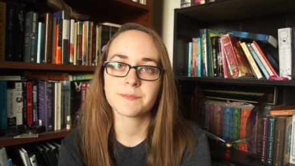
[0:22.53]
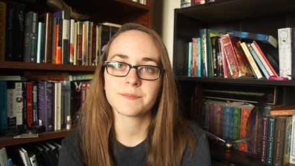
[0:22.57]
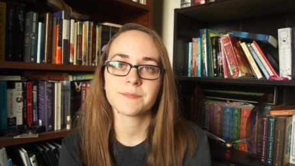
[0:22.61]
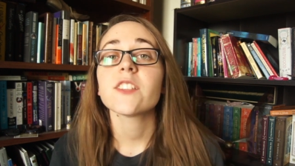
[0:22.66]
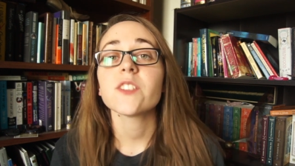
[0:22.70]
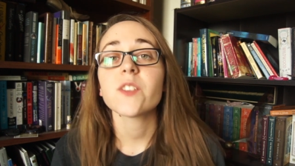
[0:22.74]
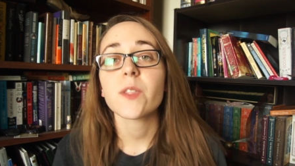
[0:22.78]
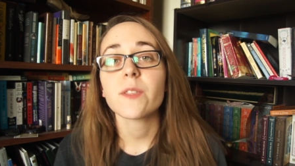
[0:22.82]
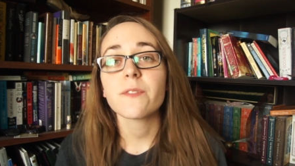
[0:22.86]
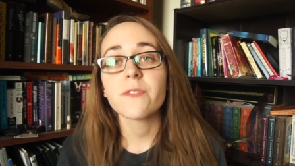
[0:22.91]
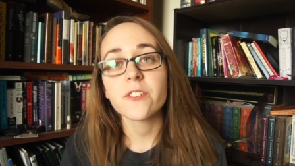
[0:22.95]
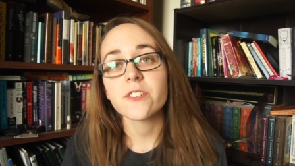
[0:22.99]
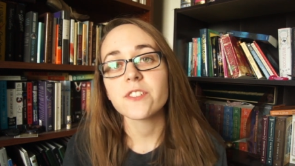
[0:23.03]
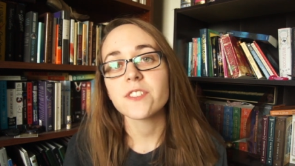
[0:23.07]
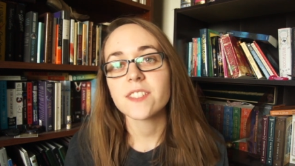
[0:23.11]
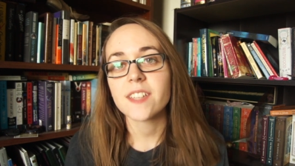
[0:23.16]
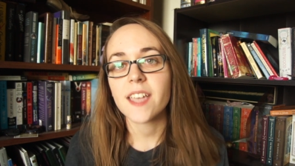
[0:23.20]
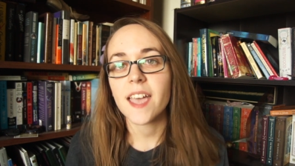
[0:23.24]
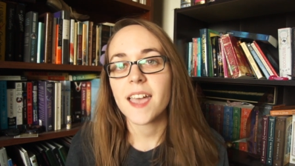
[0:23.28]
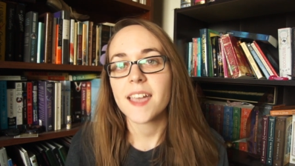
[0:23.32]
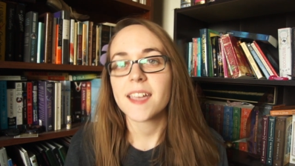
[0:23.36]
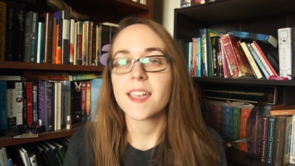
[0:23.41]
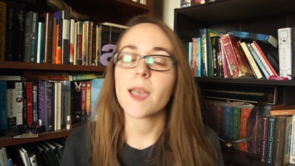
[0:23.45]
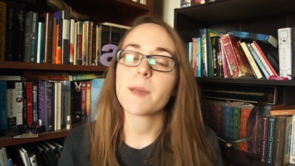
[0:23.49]
So the first
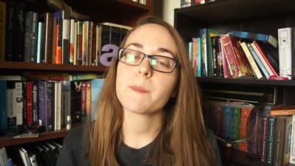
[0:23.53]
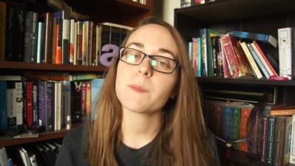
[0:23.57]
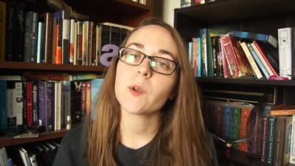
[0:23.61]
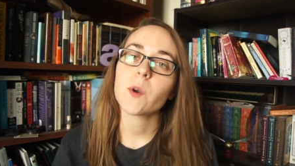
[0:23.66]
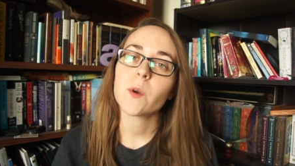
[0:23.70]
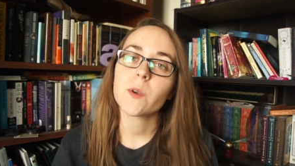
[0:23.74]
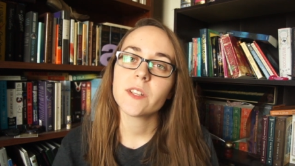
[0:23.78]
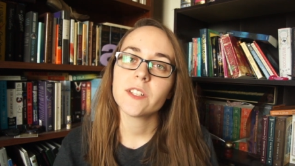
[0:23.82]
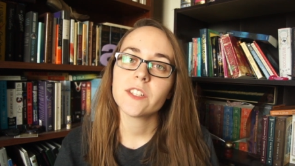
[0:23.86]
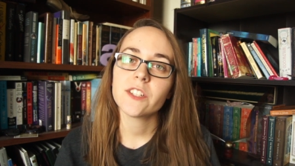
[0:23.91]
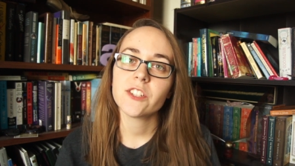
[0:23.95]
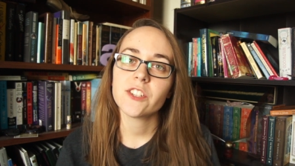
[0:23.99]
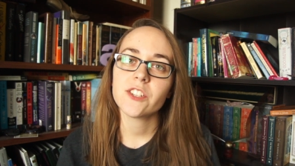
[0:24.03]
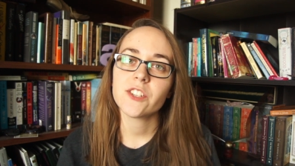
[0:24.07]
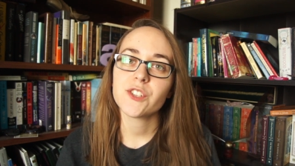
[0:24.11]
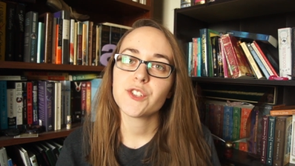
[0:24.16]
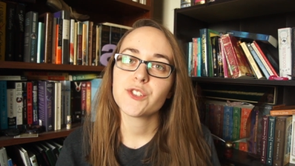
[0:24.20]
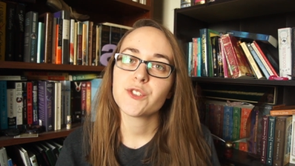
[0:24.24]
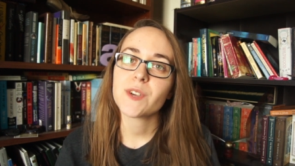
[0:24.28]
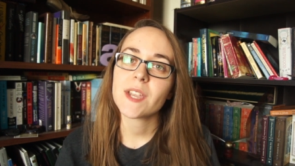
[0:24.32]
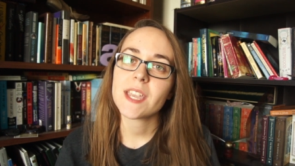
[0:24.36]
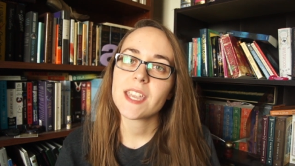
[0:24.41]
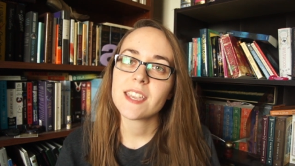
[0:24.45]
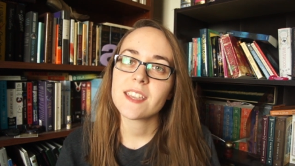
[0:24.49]
tag I'm going to do
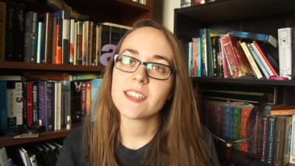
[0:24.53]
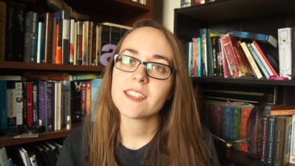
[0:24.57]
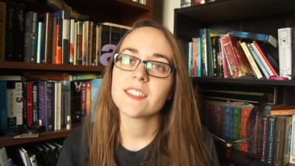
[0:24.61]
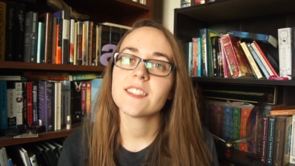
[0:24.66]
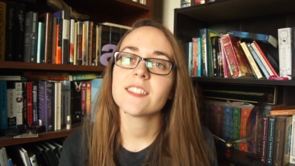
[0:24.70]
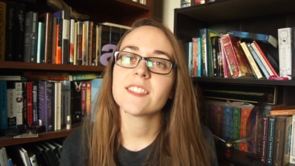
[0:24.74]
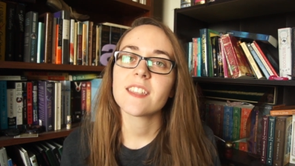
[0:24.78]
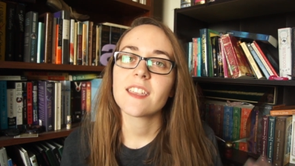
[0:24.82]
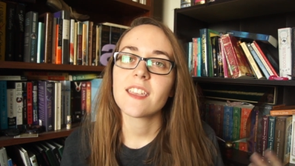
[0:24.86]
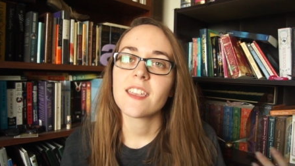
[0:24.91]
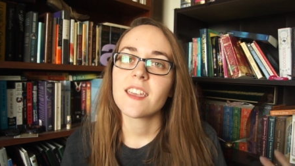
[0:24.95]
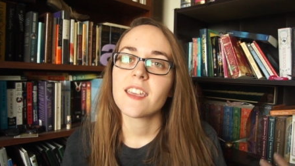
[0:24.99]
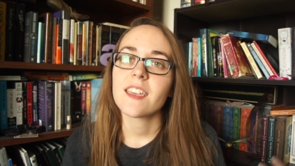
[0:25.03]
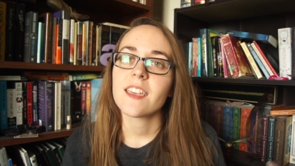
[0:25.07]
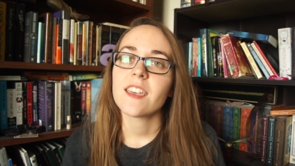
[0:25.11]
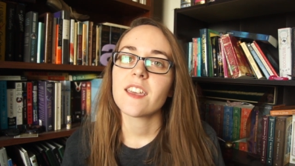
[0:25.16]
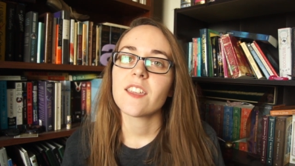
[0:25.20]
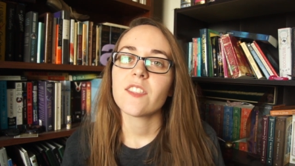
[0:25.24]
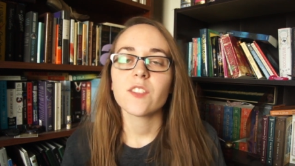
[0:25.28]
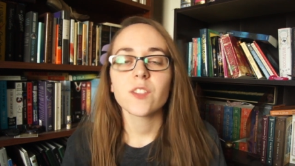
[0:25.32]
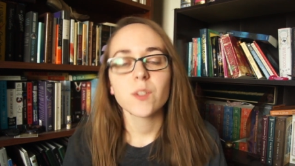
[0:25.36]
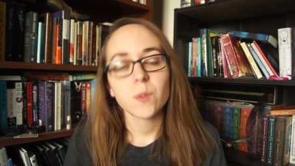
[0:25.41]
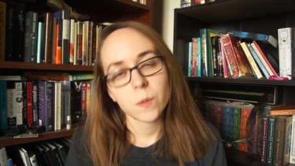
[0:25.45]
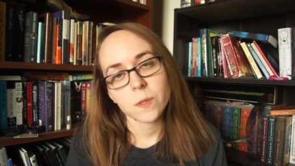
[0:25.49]
is
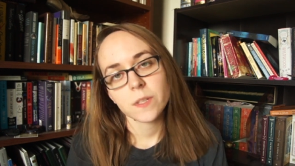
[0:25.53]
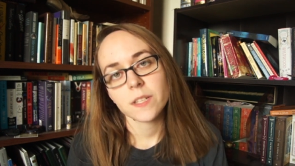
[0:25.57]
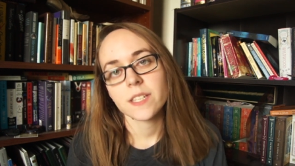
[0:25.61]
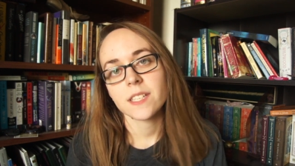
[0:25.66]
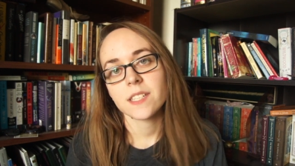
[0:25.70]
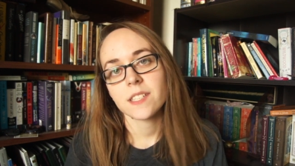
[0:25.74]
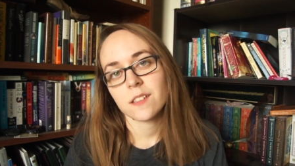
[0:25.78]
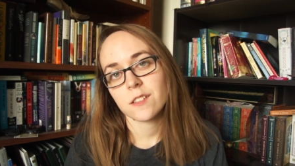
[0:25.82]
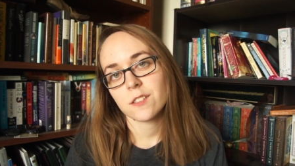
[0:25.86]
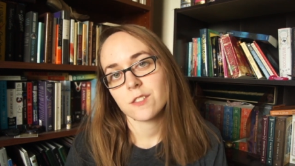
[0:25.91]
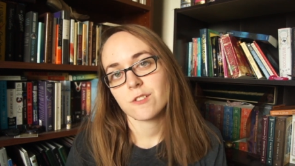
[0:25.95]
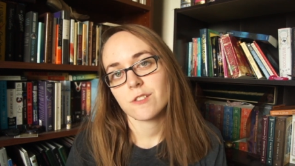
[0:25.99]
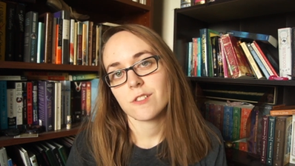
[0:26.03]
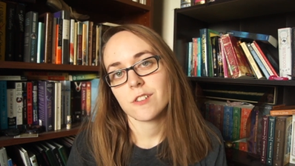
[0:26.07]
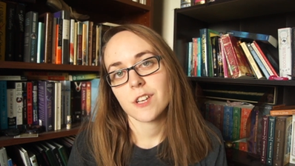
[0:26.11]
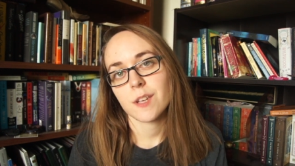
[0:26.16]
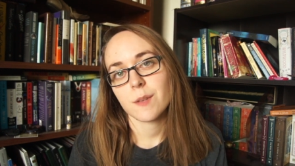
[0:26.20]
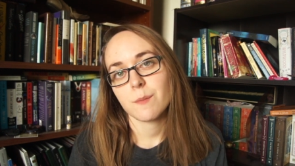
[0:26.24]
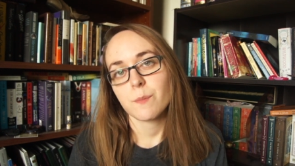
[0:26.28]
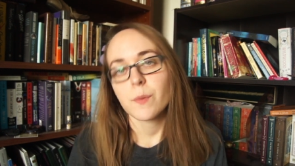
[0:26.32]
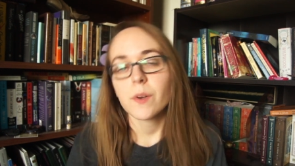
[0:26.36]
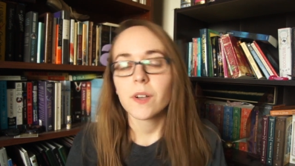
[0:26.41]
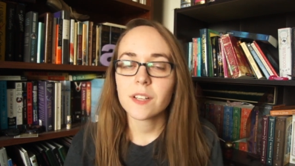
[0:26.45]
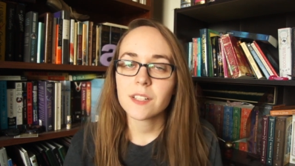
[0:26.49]
the 20th
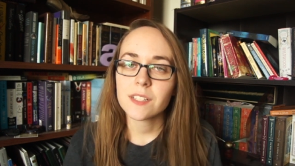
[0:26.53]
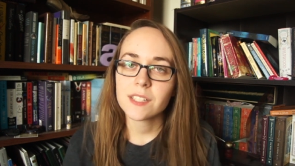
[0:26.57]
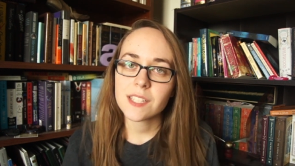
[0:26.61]
Century Book